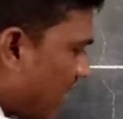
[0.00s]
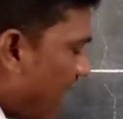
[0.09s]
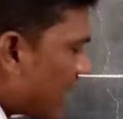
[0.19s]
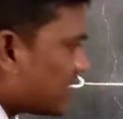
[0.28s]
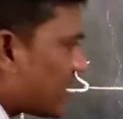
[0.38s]

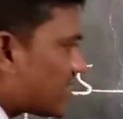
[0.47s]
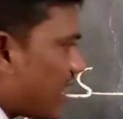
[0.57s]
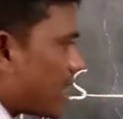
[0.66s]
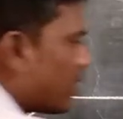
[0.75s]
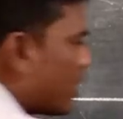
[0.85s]
At that
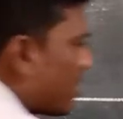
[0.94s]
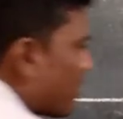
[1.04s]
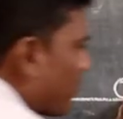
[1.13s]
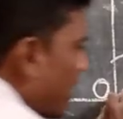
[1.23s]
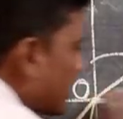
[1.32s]
time,
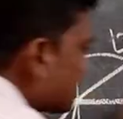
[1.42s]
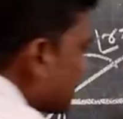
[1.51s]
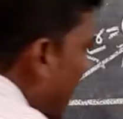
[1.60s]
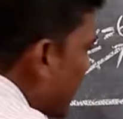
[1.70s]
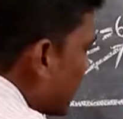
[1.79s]
what is the
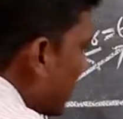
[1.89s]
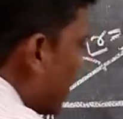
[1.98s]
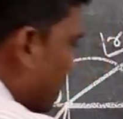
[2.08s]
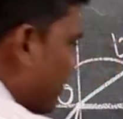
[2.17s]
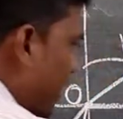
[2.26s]
angle
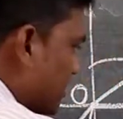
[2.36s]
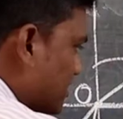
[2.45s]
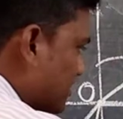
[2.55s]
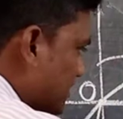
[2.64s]
of refraction?